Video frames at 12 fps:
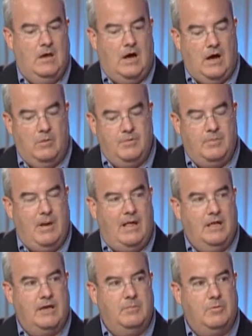Uh, with the
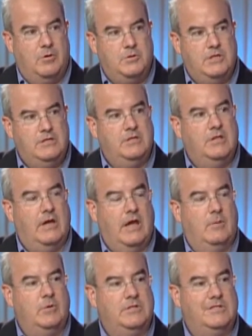Pelican approach, each of the
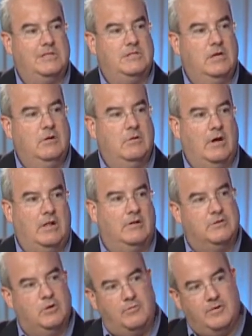cameras is a single color.
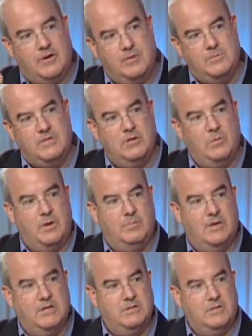So if it comes into one
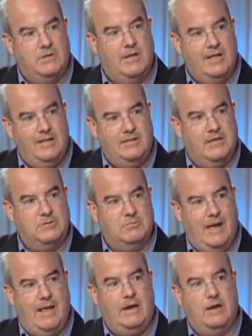pixel that's
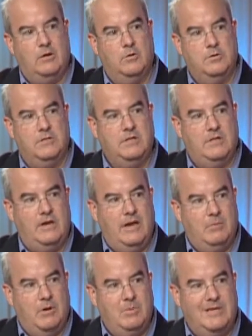red and it goes into the
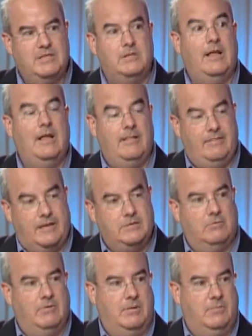neighboring pixel, that's
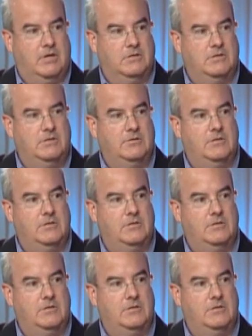a red pixel.